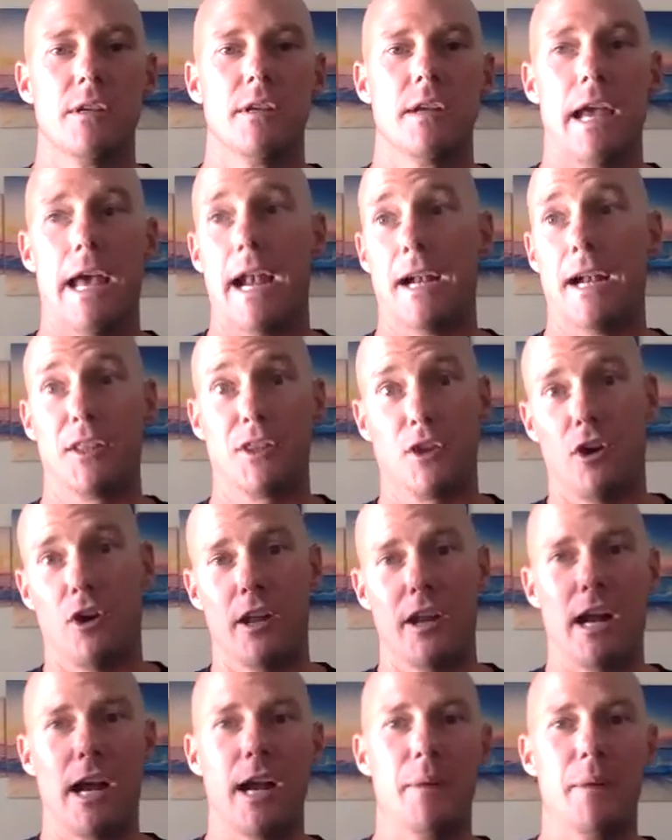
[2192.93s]
and I thought
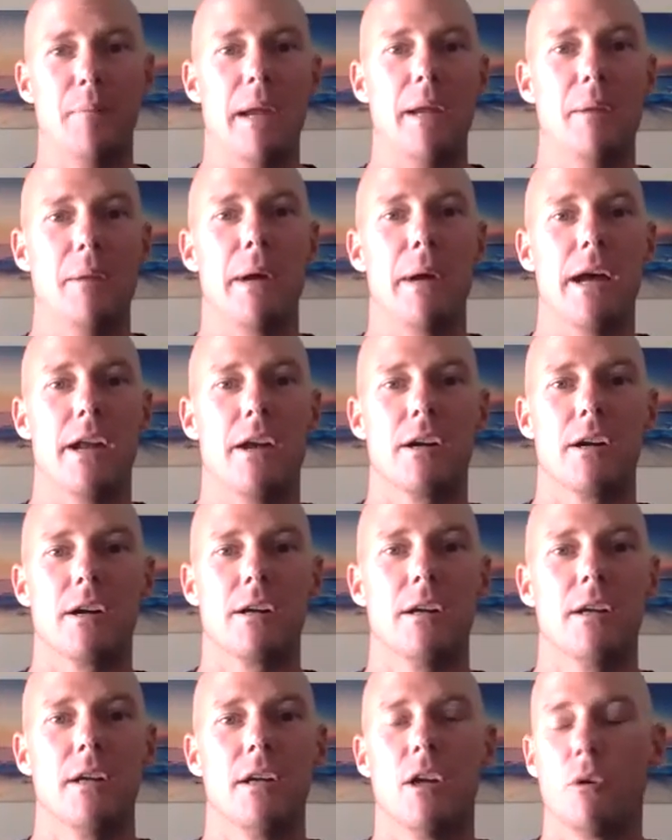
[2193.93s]
I had made
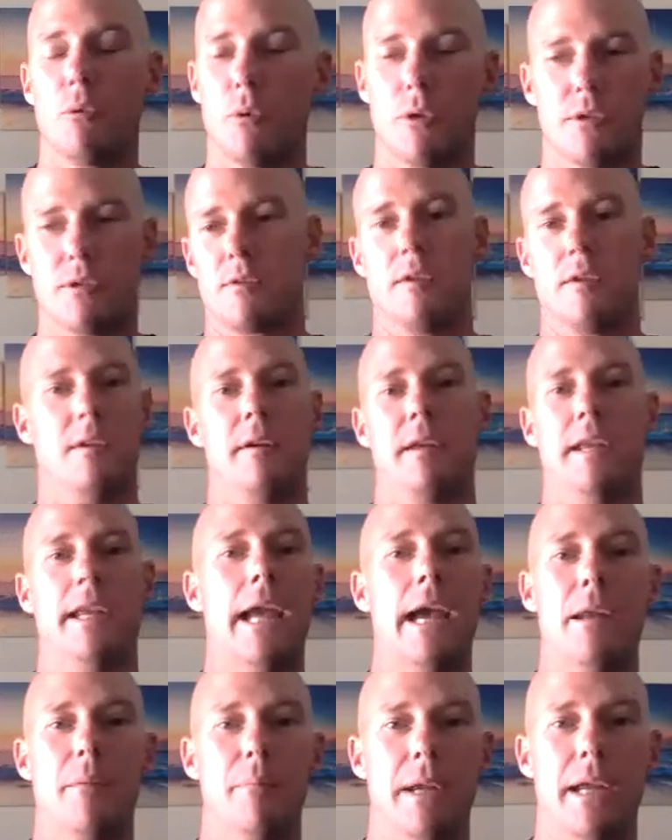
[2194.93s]
better was
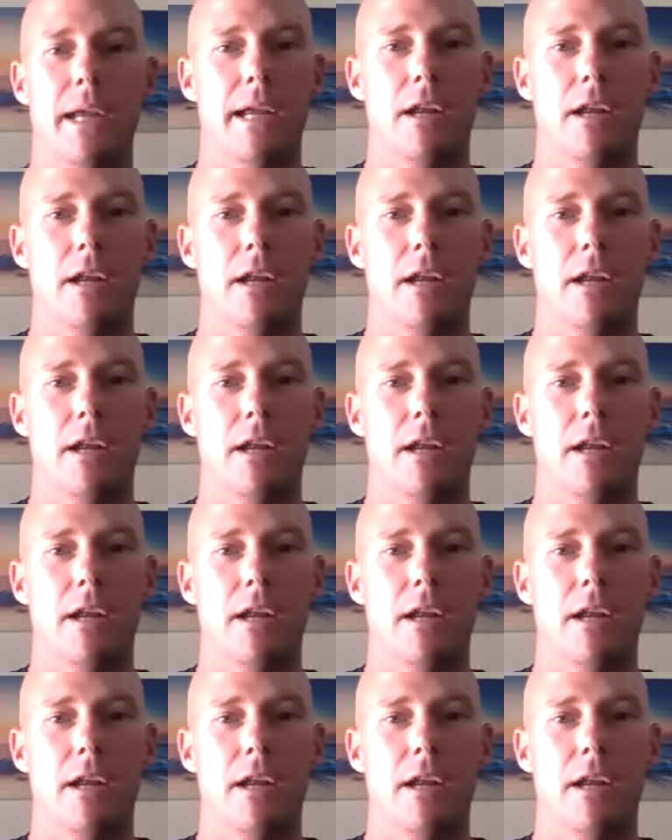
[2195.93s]
getting me.